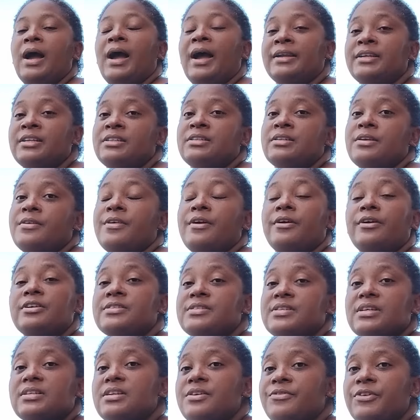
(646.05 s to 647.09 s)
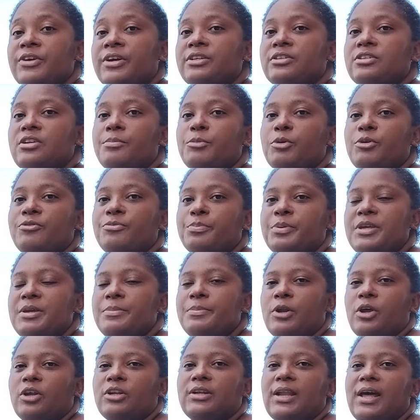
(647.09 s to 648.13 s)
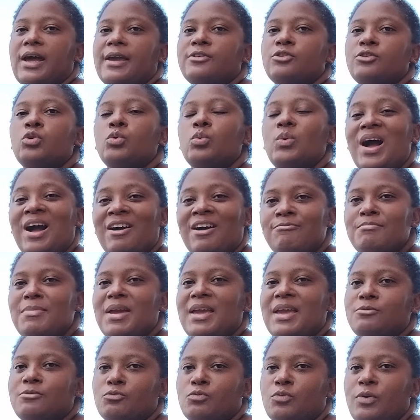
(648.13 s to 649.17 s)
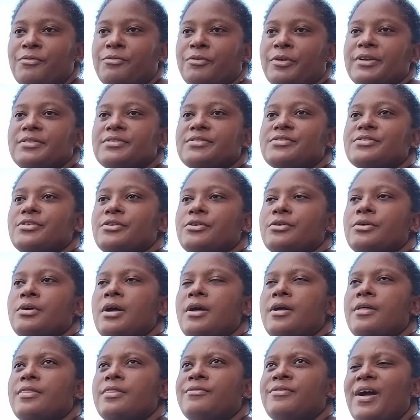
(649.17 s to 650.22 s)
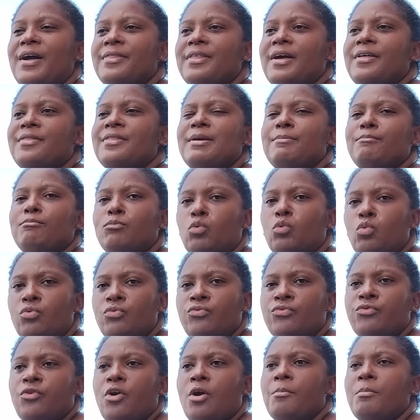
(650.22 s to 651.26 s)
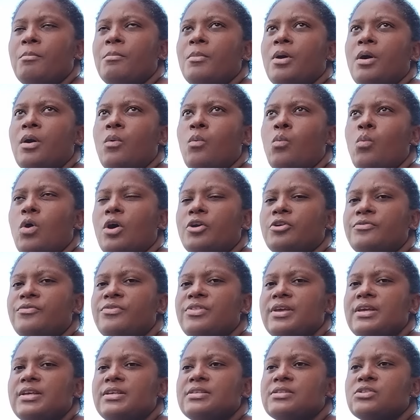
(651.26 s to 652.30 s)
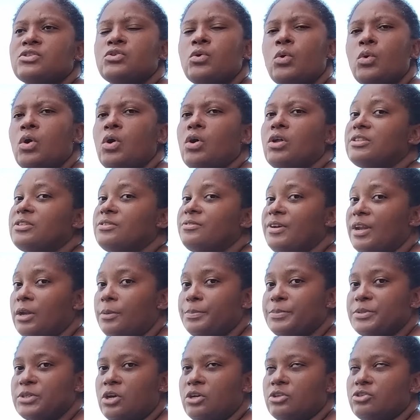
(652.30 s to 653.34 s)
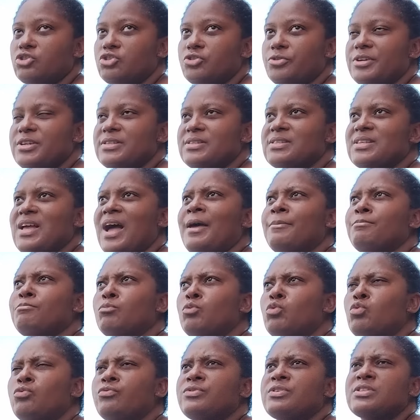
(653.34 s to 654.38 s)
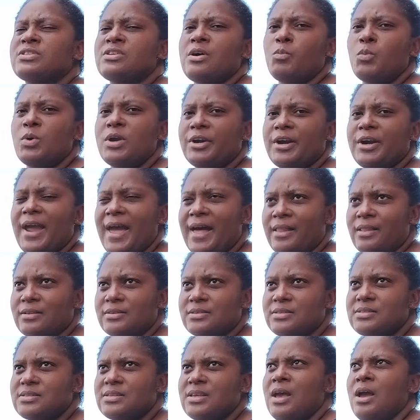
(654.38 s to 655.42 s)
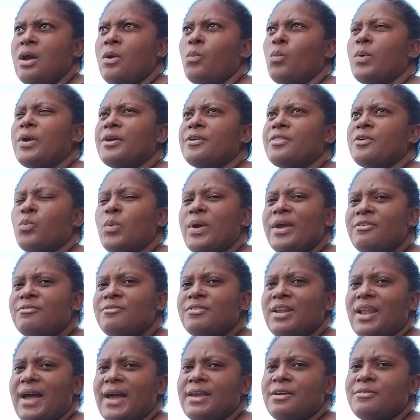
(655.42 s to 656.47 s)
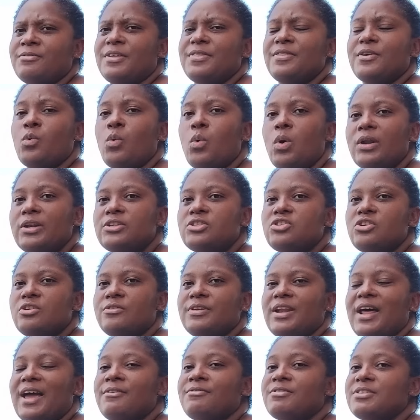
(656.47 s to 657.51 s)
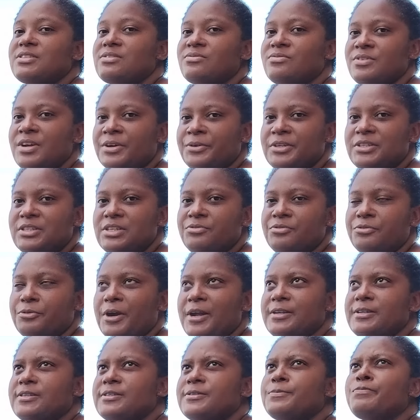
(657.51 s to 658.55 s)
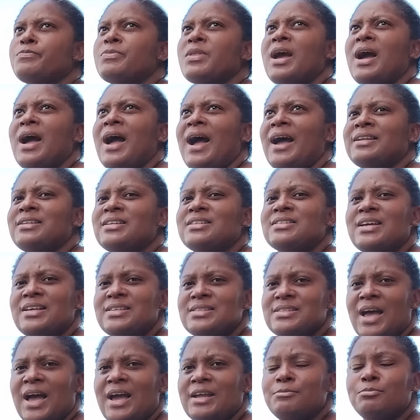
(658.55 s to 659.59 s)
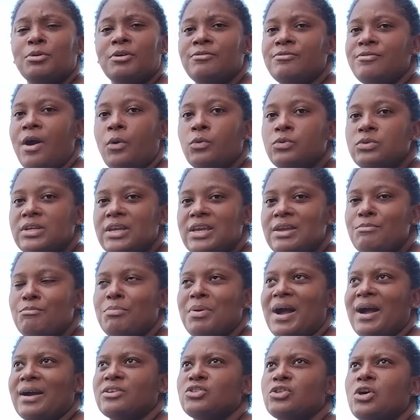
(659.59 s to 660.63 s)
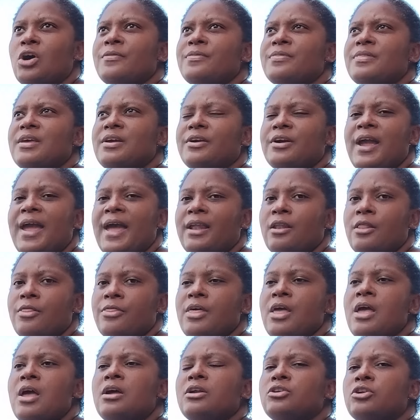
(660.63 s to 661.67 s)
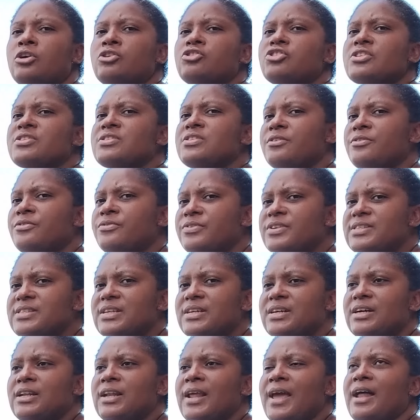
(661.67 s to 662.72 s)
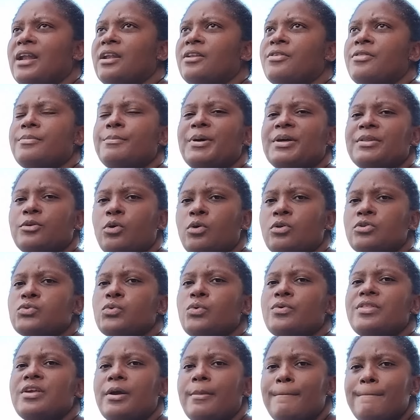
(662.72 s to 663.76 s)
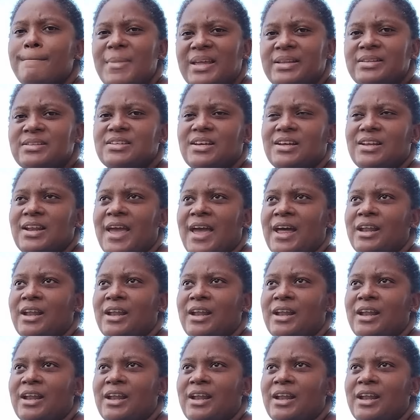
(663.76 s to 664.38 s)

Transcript: And there are a significant number of people online who have made reference to the fact that they move from one of these so-called developed countries and moved somewhere else where the way of life and the quality of life is very different, and it has had profound impact on their health, not just their physical health but also their mental